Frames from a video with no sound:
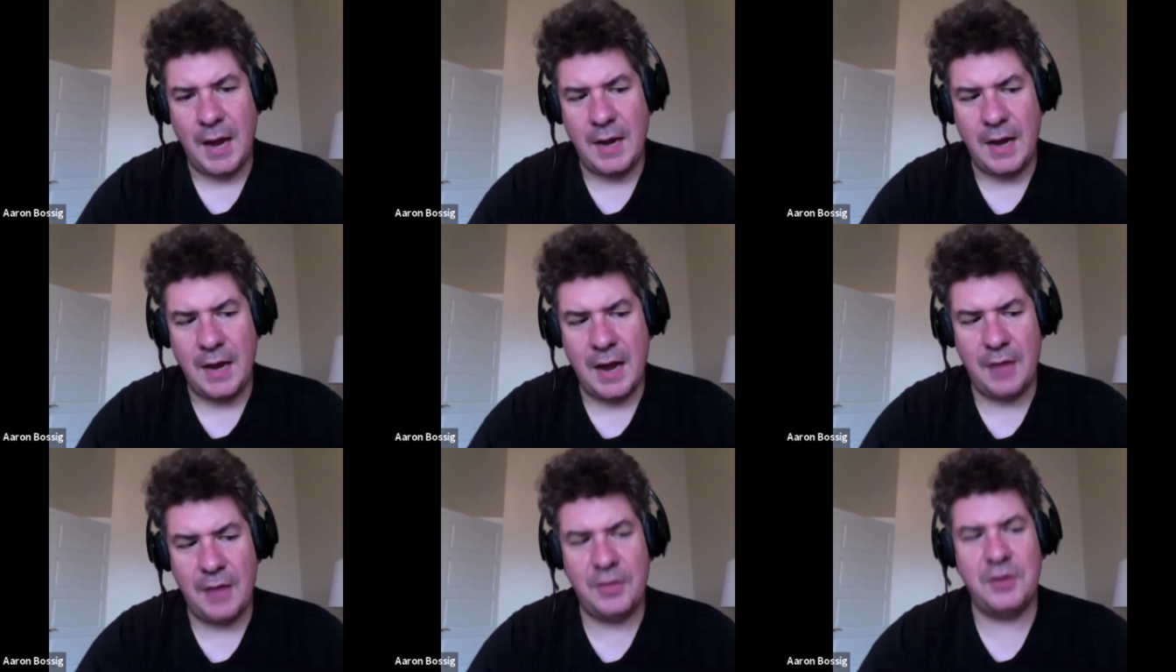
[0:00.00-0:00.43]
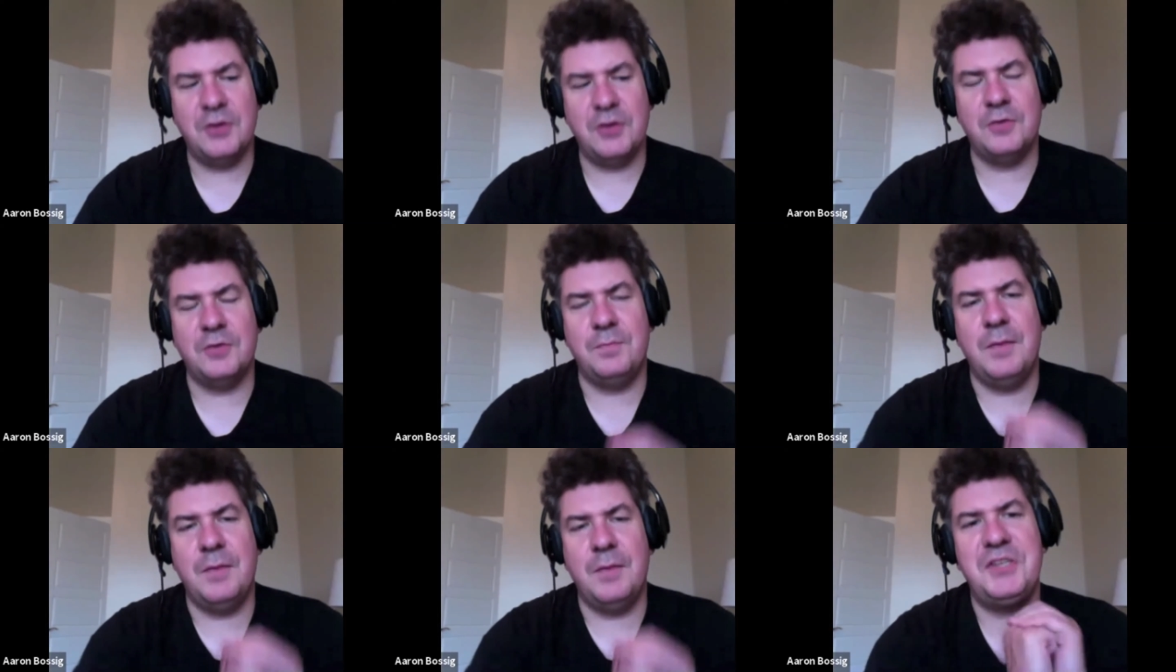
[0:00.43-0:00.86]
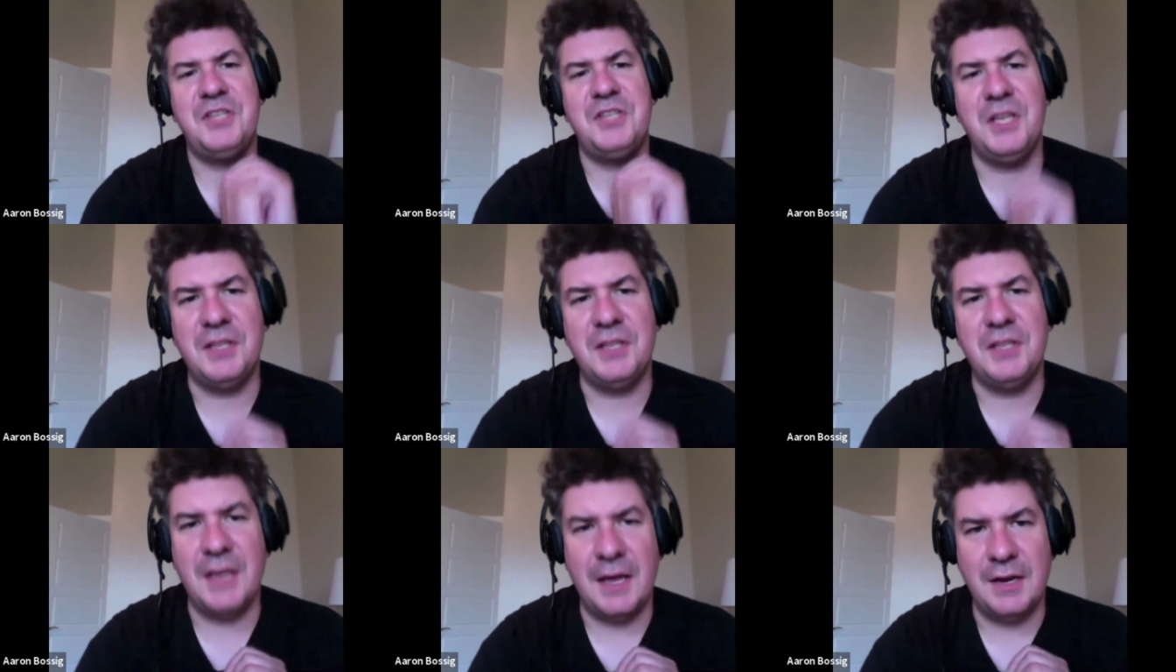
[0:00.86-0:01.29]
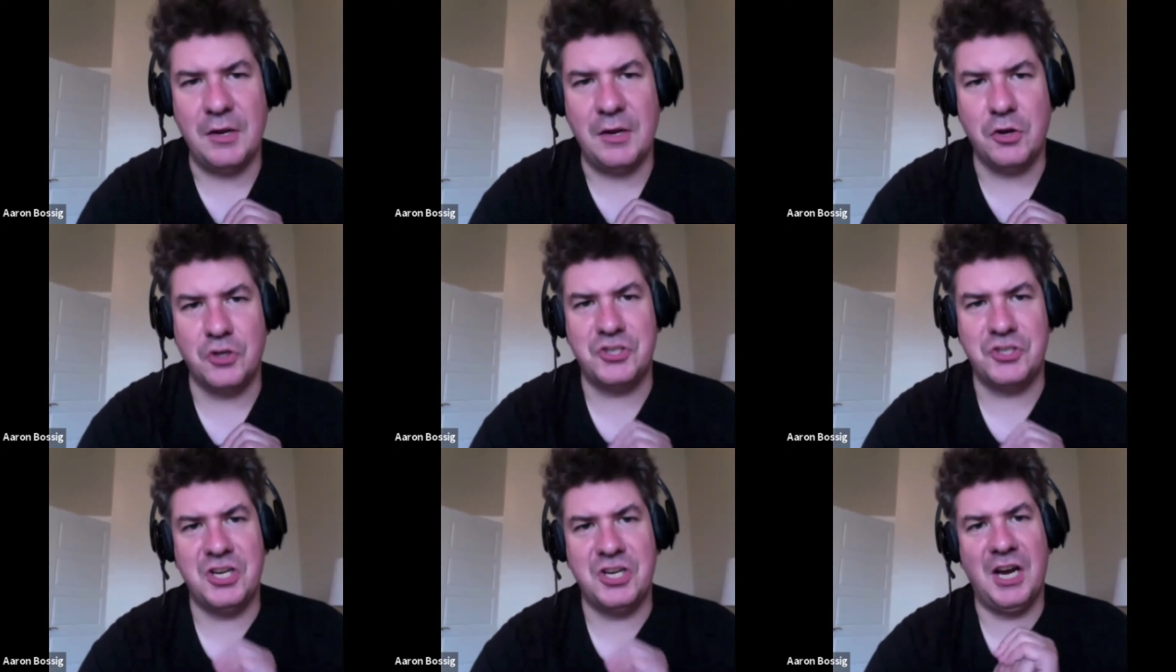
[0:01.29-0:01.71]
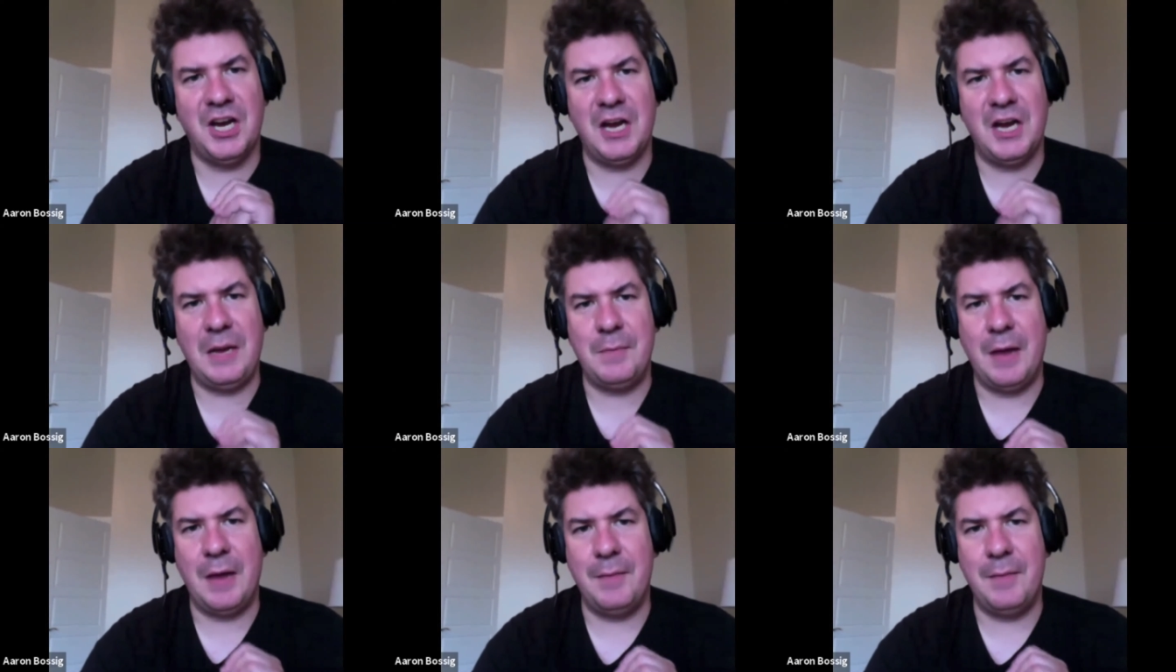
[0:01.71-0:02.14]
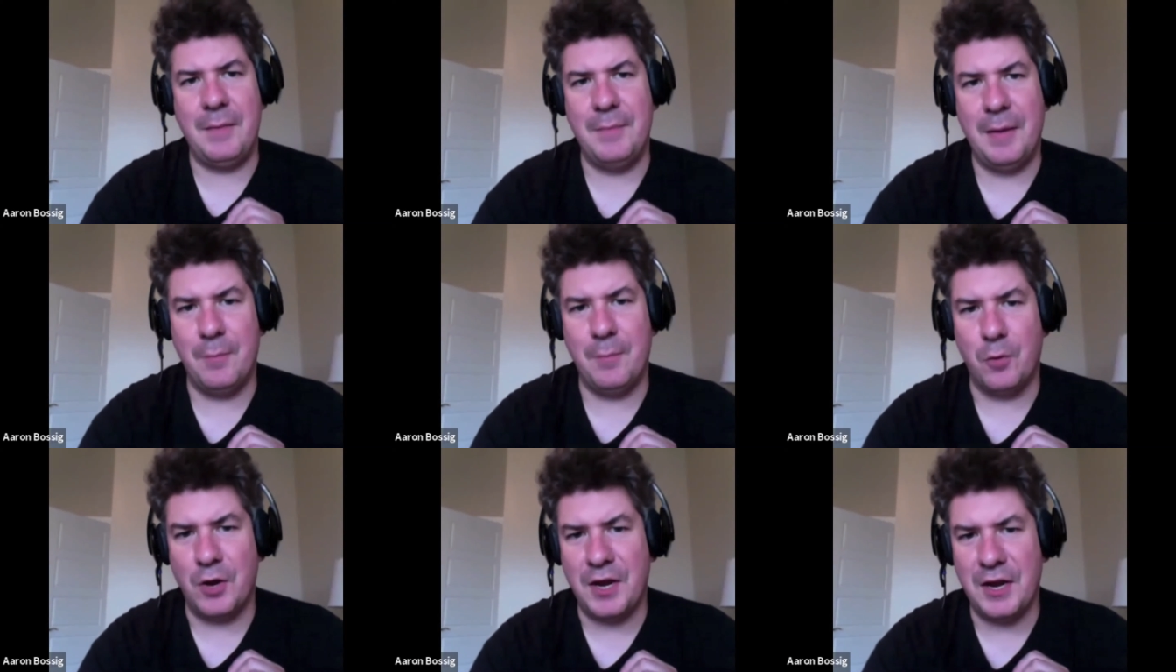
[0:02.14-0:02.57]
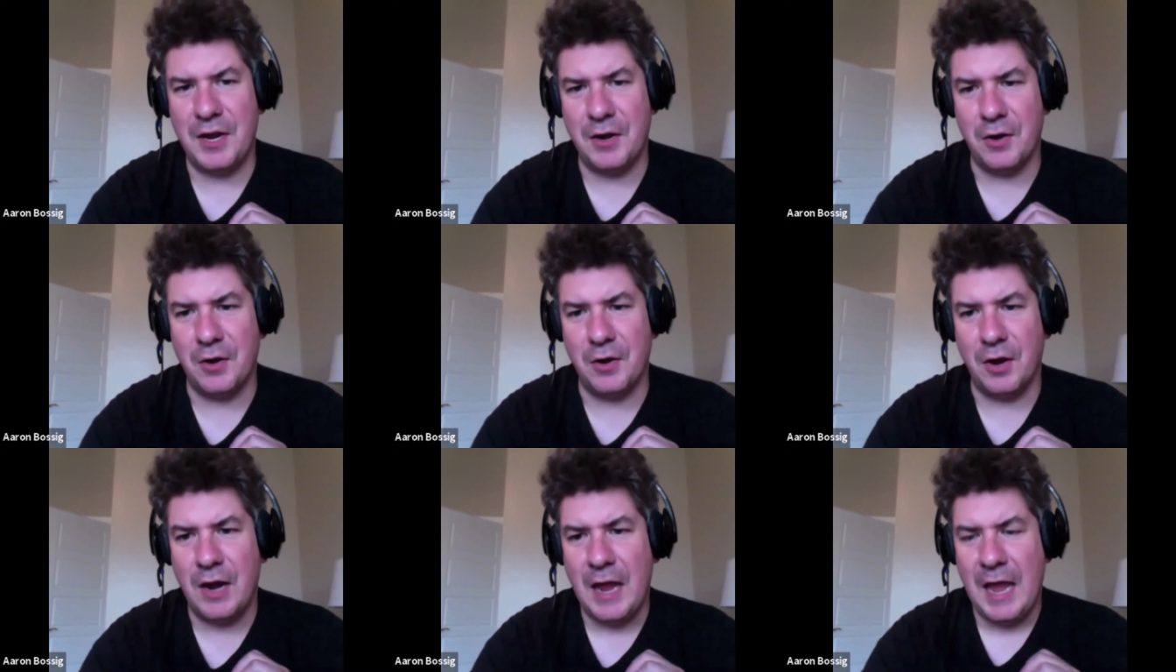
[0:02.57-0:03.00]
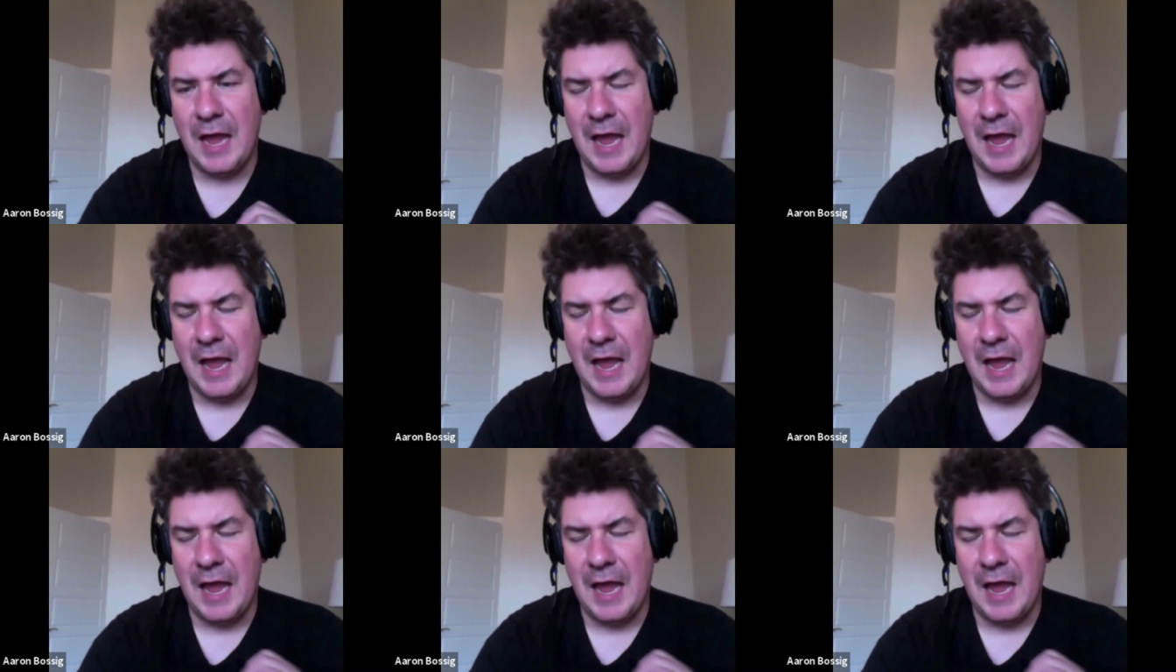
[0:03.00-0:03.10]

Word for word: now that you're mentioning that, you're jogging my memory here.